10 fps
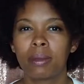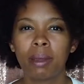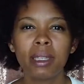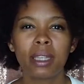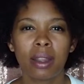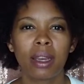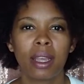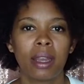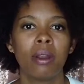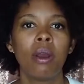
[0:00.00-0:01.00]
Let me say that
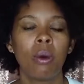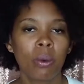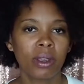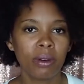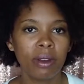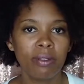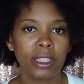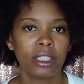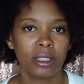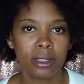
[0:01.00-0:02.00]
again. Where you
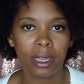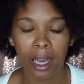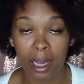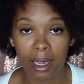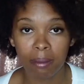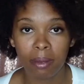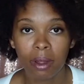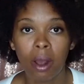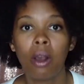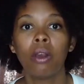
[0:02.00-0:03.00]
invest your time,
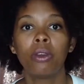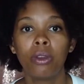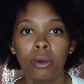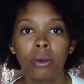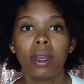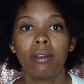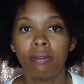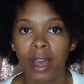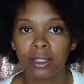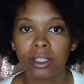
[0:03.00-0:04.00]
you
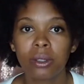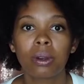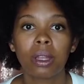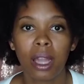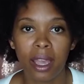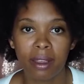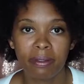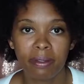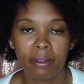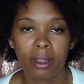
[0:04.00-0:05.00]
invest your
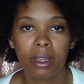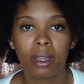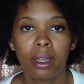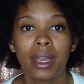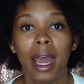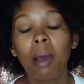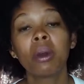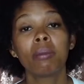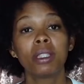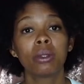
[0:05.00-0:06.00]
life. And I
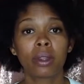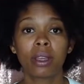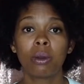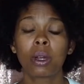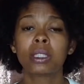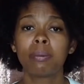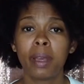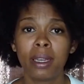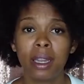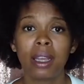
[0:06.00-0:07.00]
want to be sure that you are
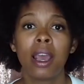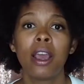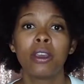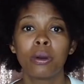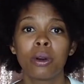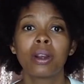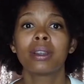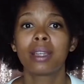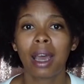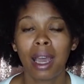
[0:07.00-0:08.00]
spending your
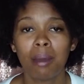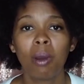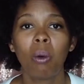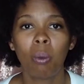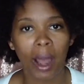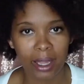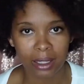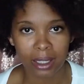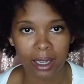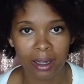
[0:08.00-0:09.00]
time
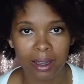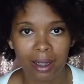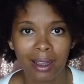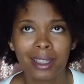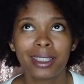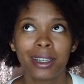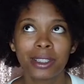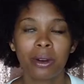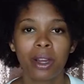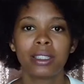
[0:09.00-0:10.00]
wisely. Because
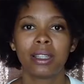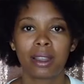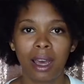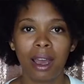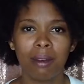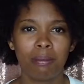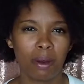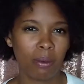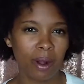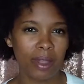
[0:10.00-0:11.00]
here's a crazy thought,
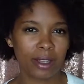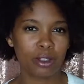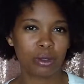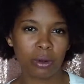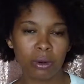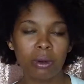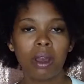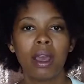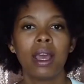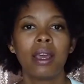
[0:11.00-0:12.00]
but one that's true.
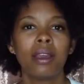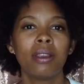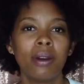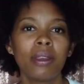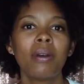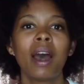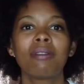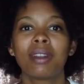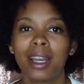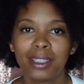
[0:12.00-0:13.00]
You know what you
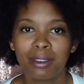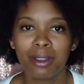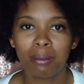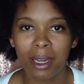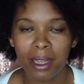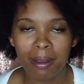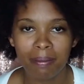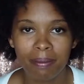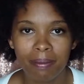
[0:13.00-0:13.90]
have less of than money?